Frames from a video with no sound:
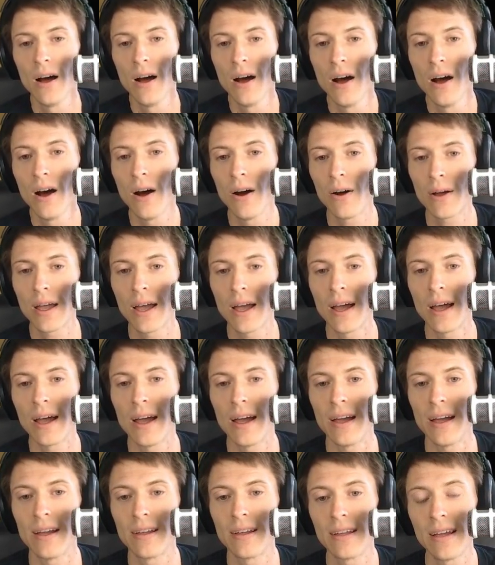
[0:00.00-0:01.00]

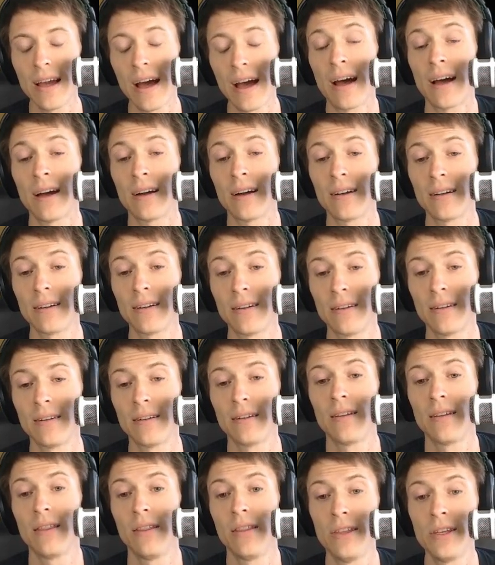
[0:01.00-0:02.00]
Okay, yeah.
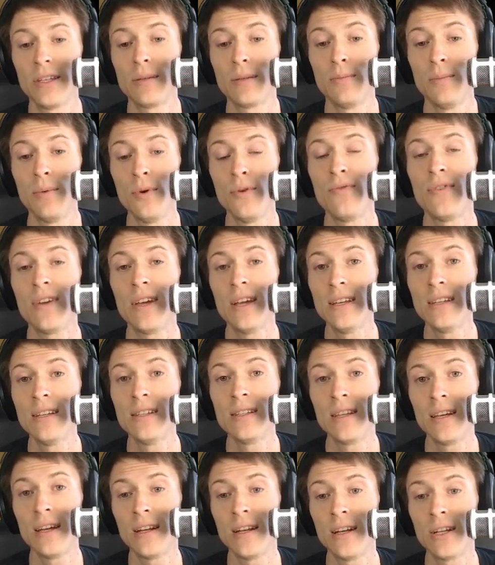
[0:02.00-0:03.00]
This move is
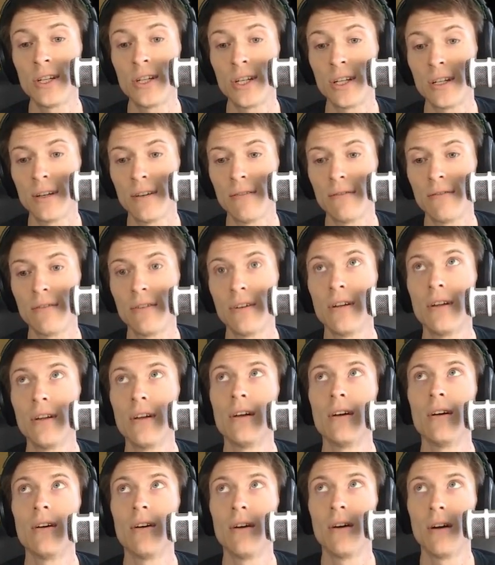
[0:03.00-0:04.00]
the initiative.
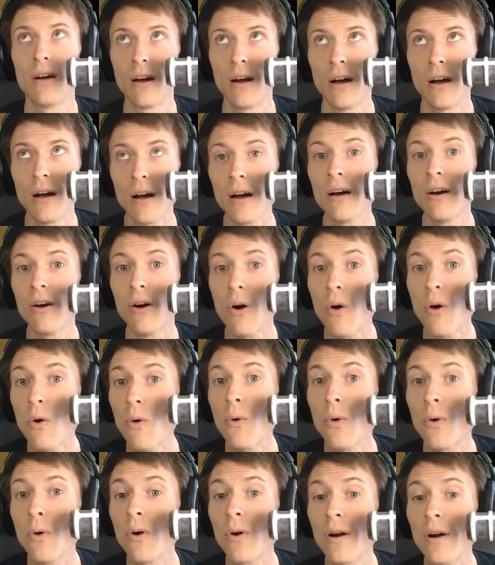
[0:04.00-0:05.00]

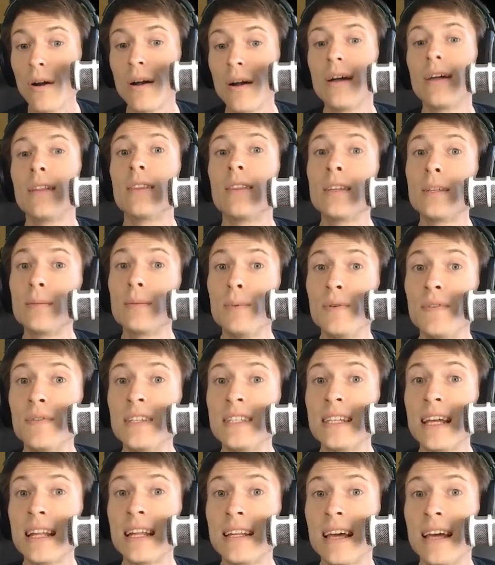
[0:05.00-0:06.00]
Or this move is
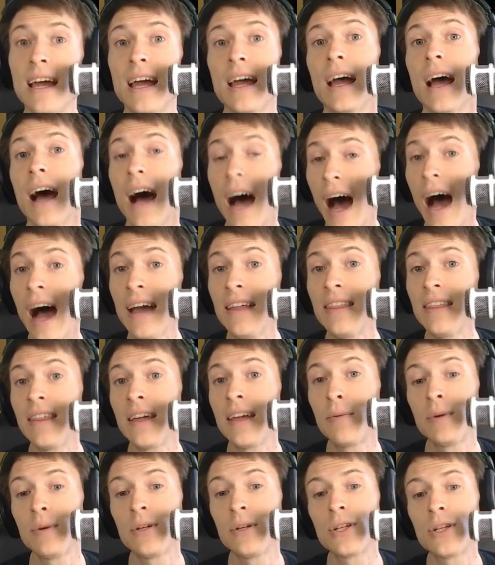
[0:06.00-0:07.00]
sente. I
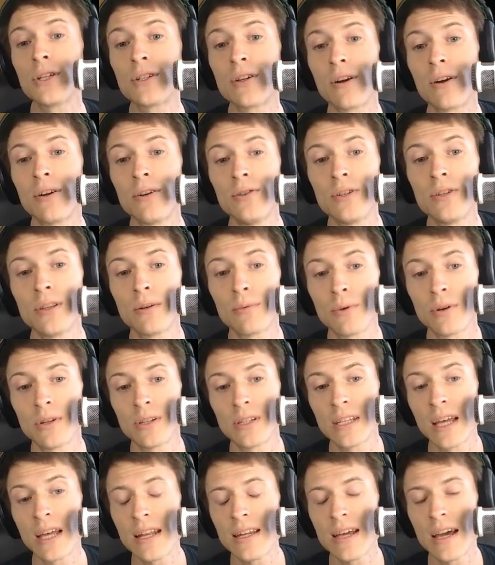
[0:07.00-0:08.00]
think we should start using the word
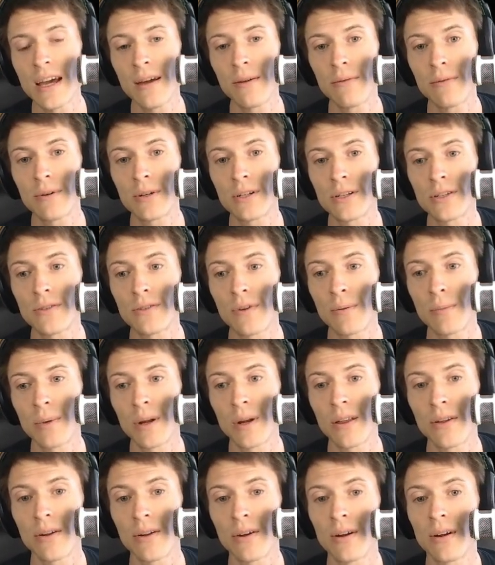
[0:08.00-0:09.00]
sente, which is from
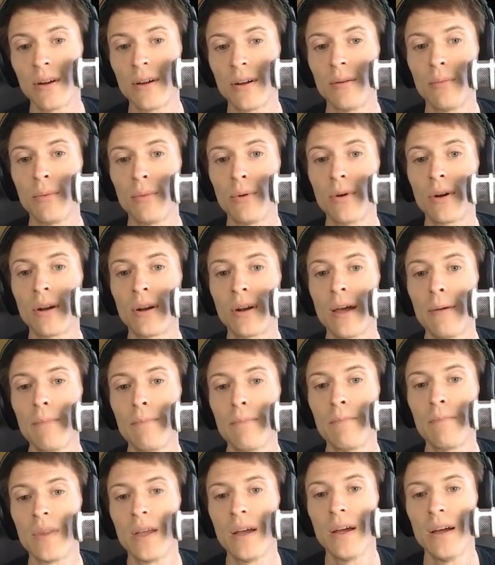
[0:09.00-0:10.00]
another board game,
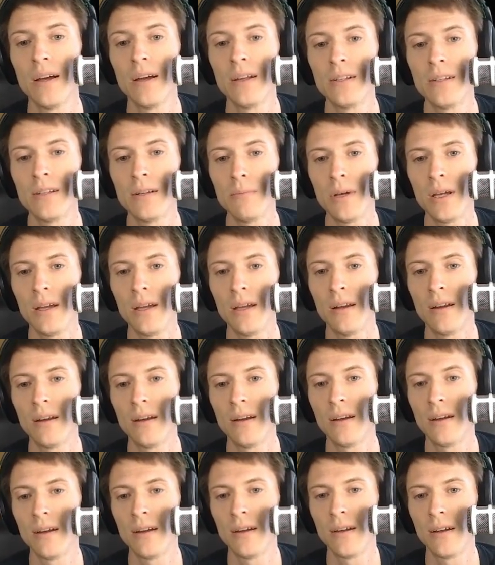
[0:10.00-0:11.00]
to mean
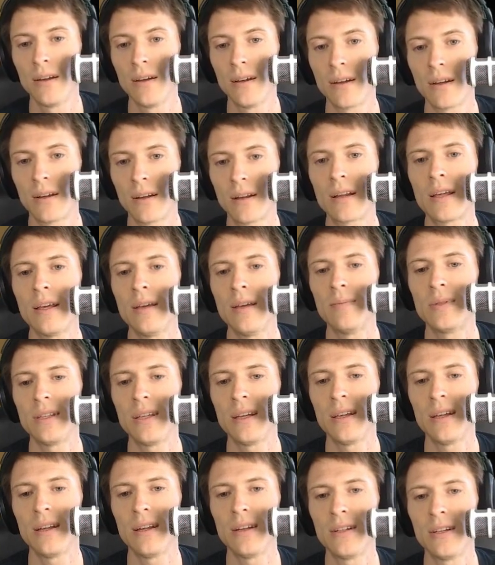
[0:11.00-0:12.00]
it keeps
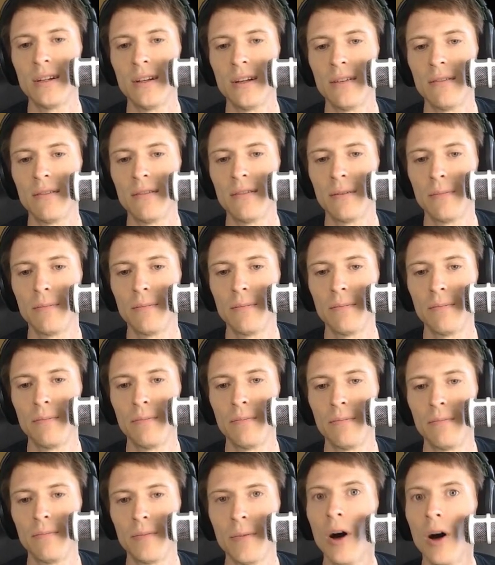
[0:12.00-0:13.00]
the initiative.
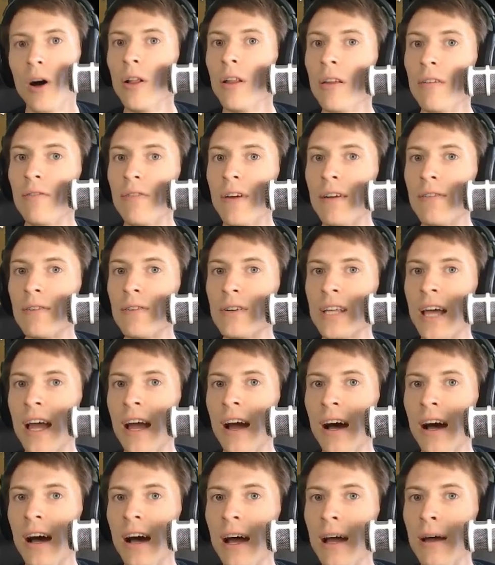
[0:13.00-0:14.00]
All in favor say
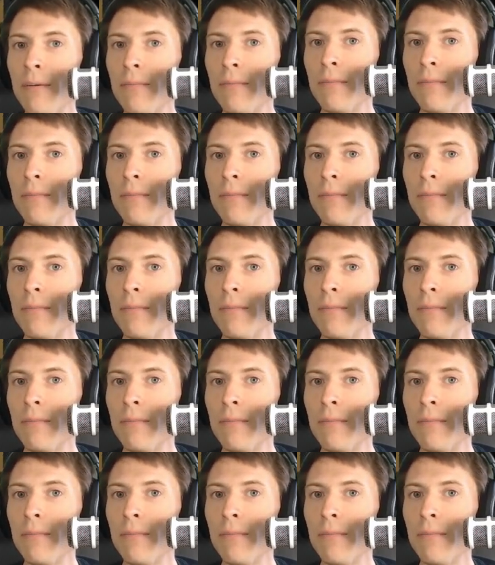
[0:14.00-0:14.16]
aye.